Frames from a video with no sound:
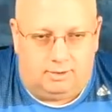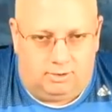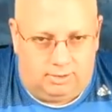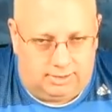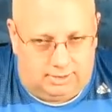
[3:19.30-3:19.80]

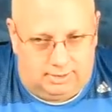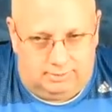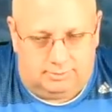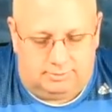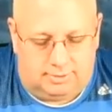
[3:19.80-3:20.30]
all
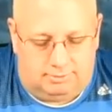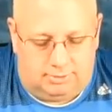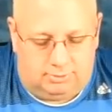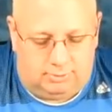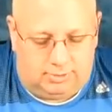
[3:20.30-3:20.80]
kinds of
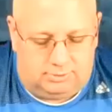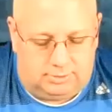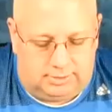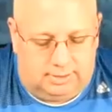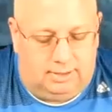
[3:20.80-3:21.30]
70 to
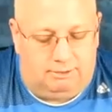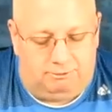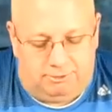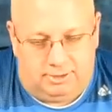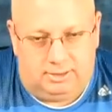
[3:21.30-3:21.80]
300. Okay,
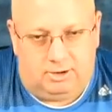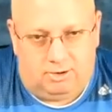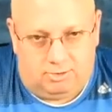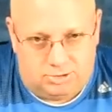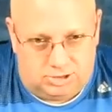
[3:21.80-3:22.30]

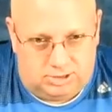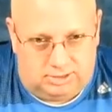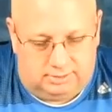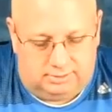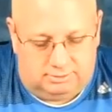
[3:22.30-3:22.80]

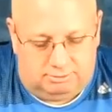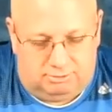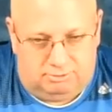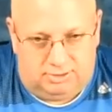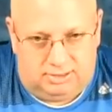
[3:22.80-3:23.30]
VRG,
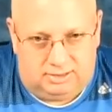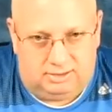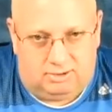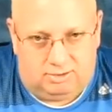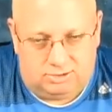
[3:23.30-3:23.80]

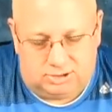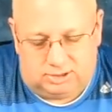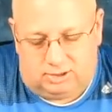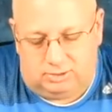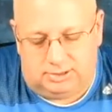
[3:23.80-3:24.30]

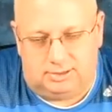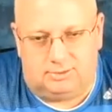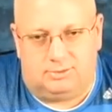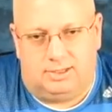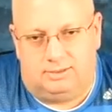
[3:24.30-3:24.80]
VRG, only
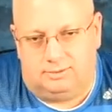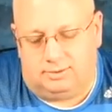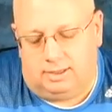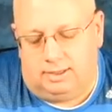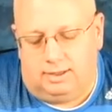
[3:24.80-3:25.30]
this lens.
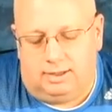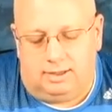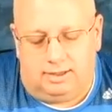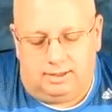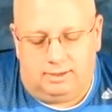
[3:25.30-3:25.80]

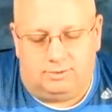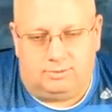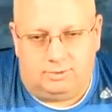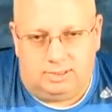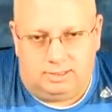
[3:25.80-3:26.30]

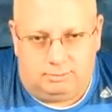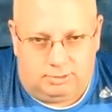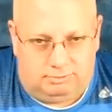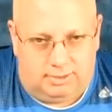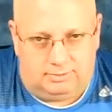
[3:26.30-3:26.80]

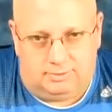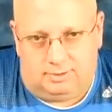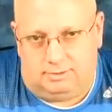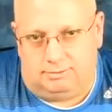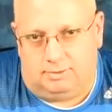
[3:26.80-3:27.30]
Extremely fast
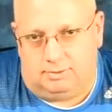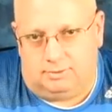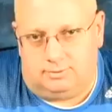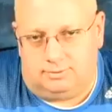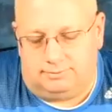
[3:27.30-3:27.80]

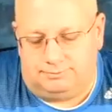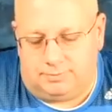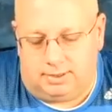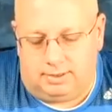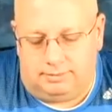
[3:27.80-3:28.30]
autofocus,
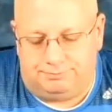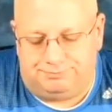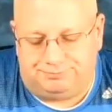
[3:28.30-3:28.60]
okay?